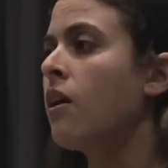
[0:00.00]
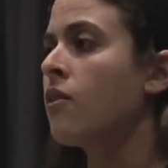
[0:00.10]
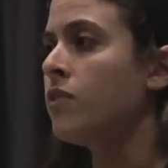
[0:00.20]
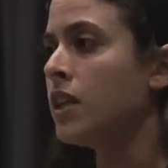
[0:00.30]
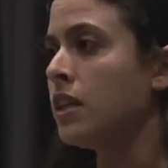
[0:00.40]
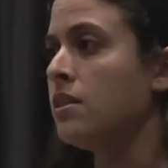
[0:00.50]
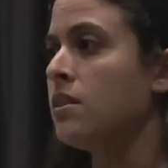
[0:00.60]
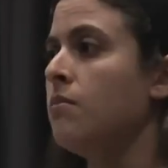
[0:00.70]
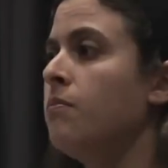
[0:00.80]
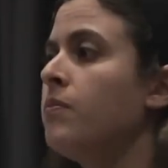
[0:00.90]
our
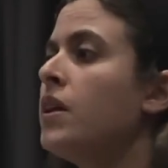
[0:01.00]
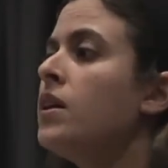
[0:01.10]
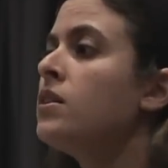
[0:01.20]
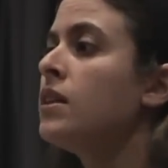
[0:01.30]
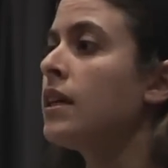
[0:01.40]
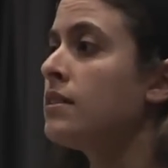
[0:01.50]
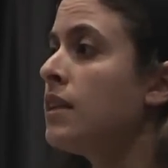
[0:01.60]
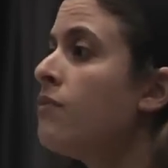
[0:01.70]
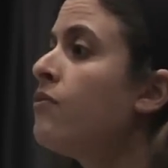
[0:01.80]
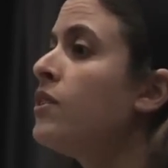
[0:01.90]
veganism to the
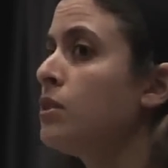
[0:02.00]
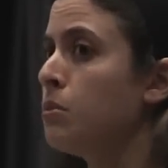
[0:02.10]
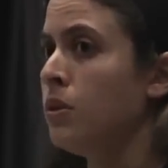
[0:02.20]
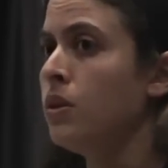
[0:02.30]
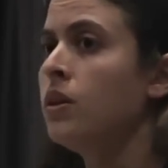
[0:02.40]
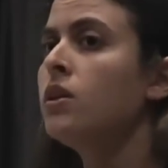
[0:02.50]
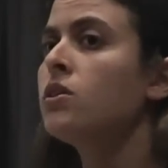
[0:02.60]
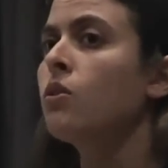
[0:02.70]
extent feasible